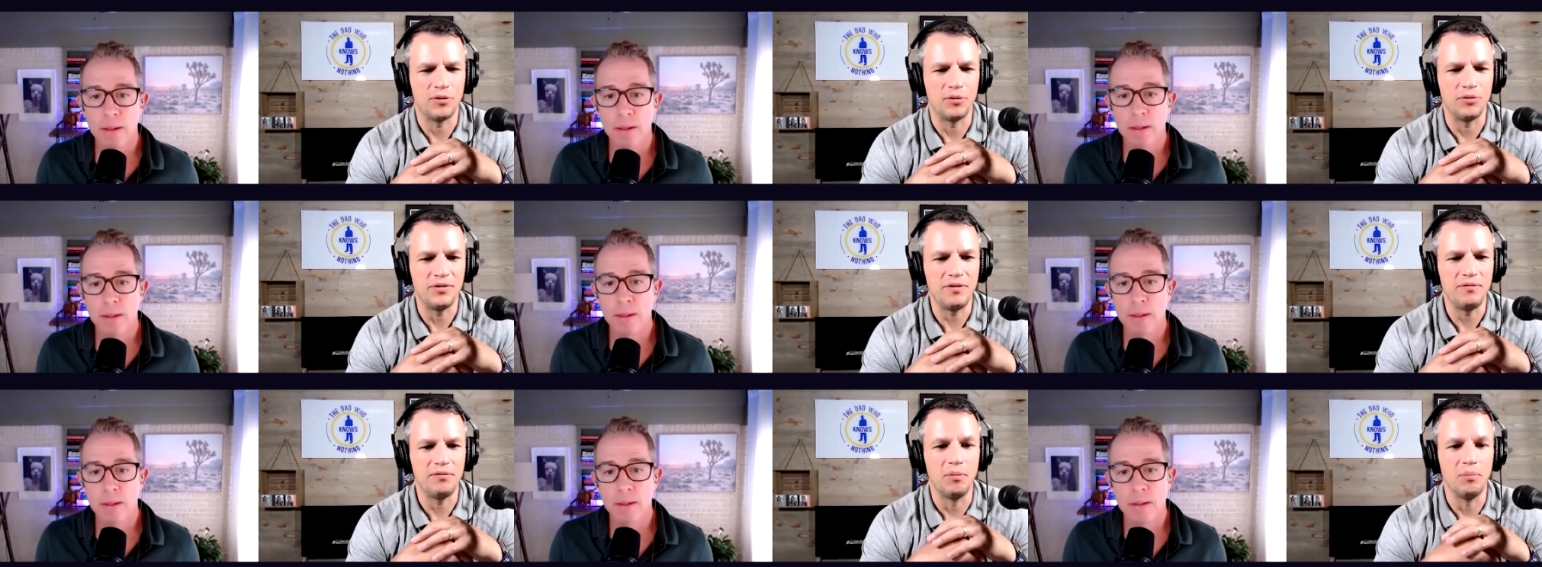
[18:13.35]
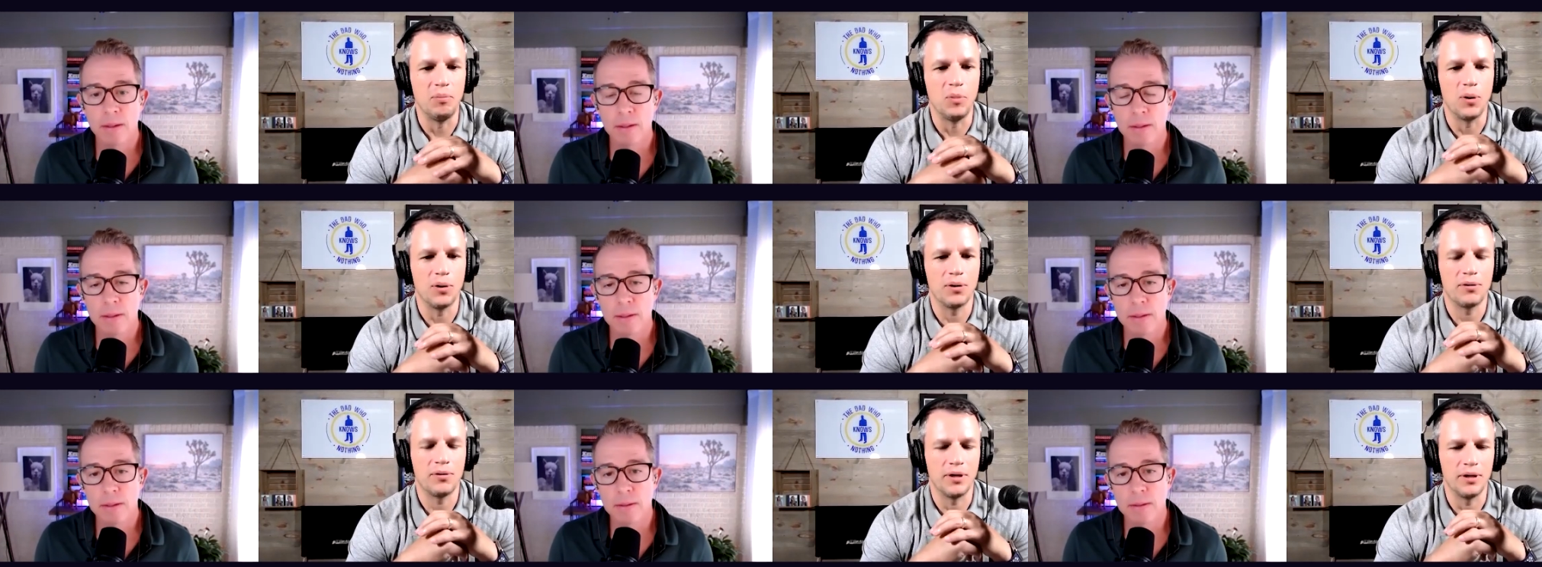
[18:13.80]
Speaker 1: So it's even
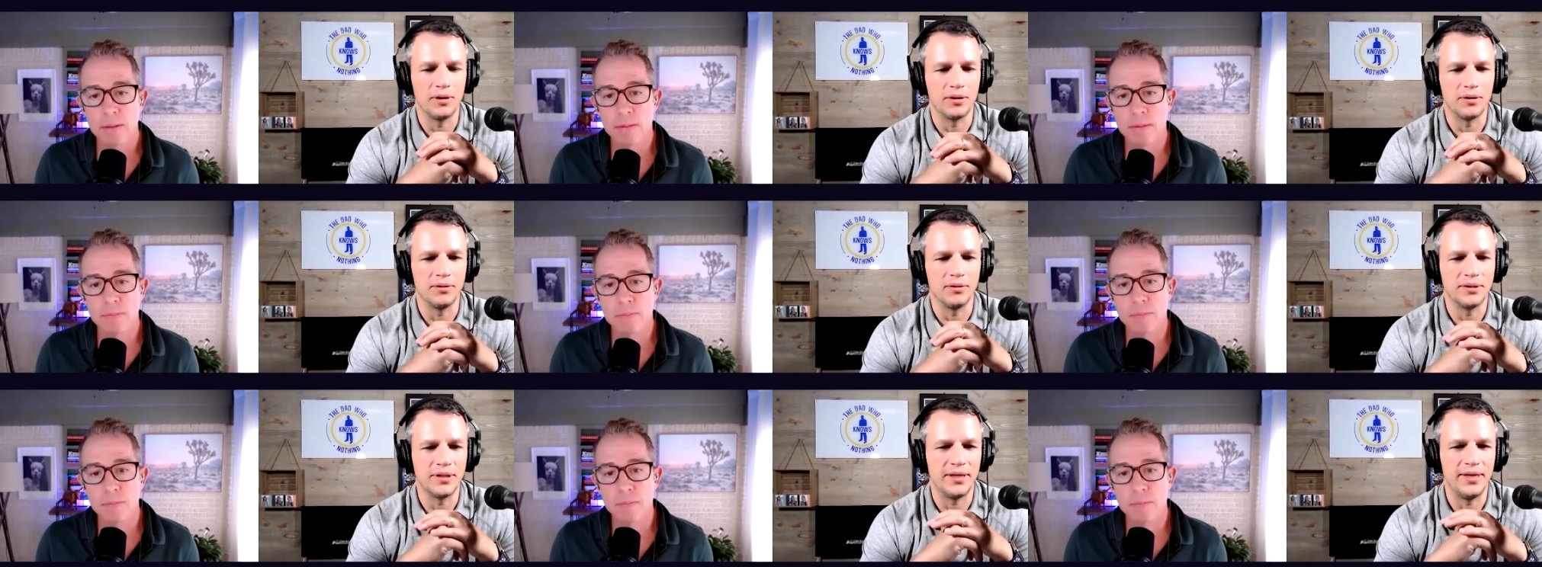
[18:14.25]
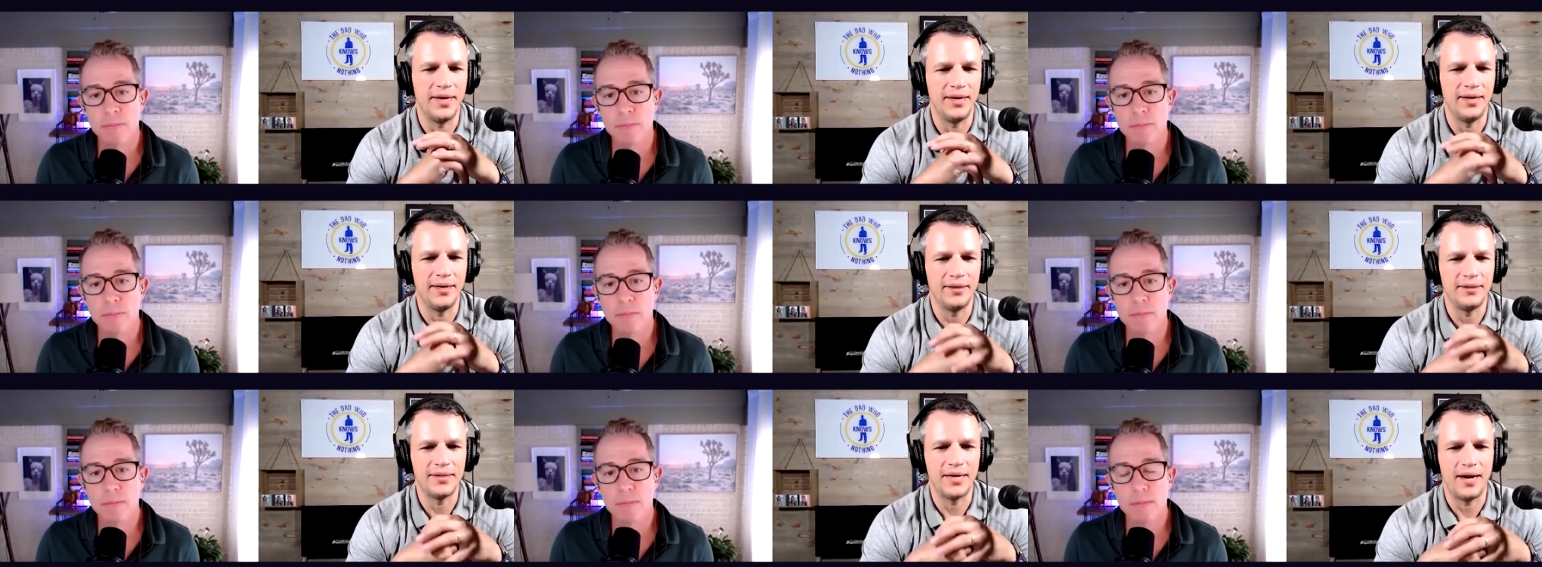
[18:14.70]
more critical
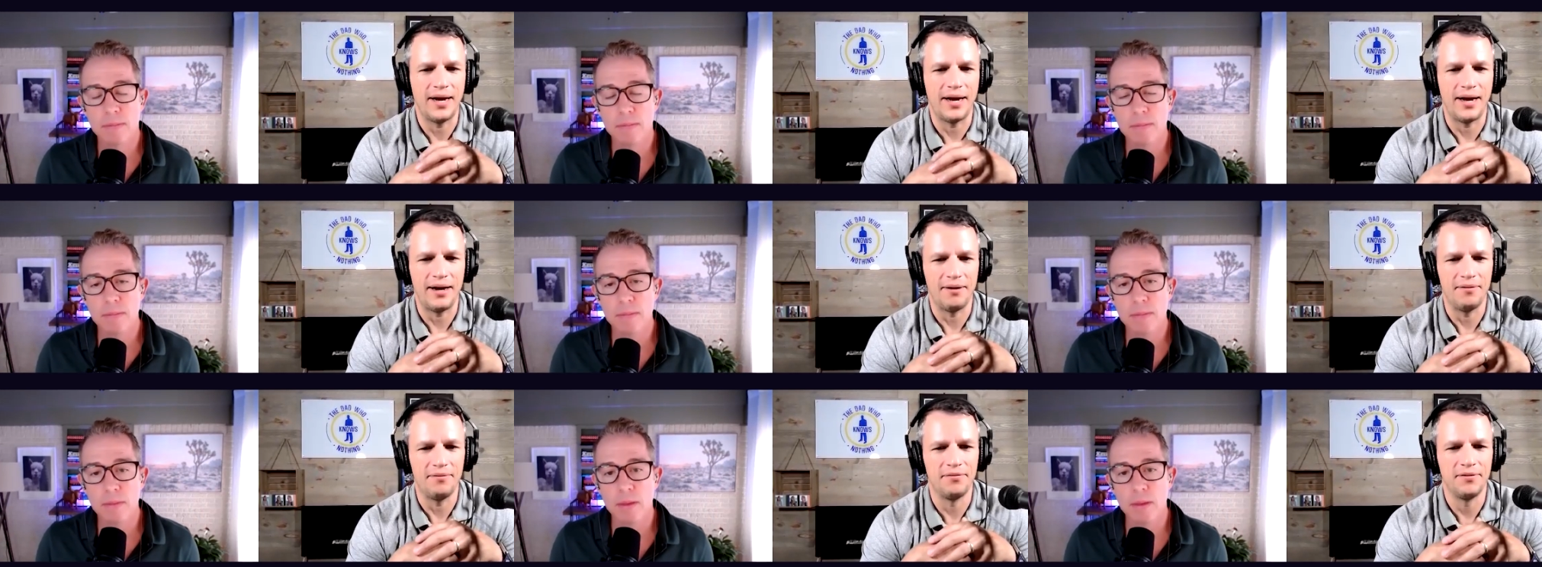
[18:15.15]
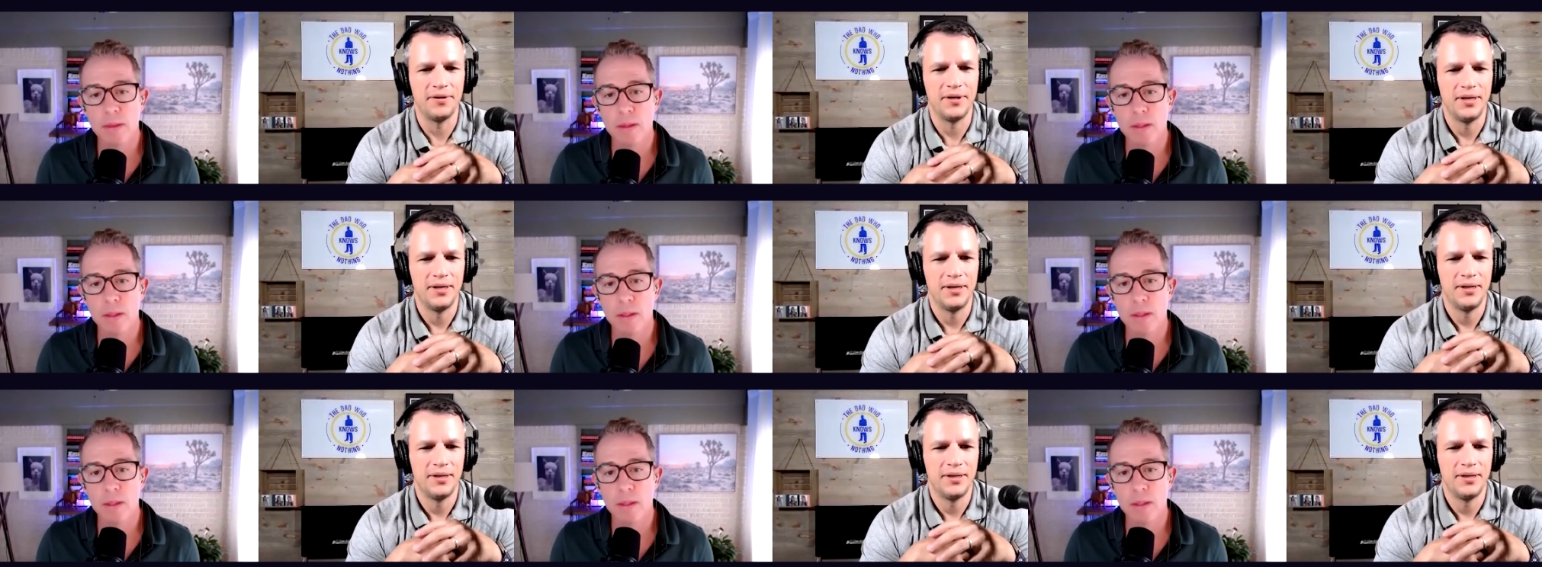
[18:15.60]
today to have